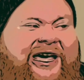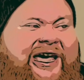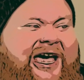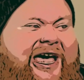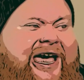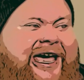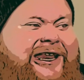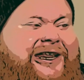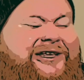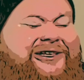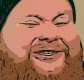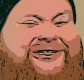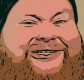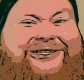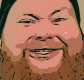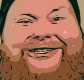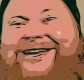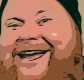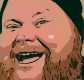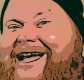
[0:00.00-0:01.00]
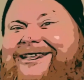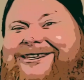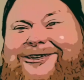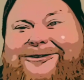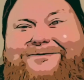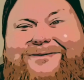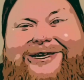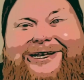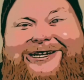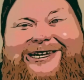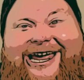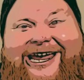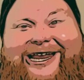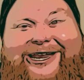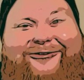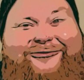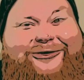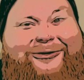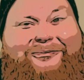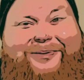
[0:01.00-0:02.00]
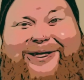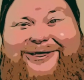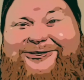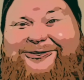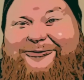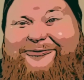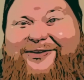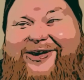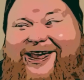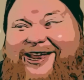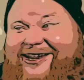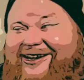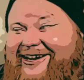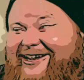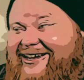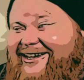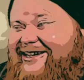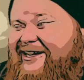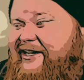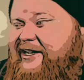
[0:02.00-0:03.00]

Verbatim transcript: It is not something native to Pennsylvania.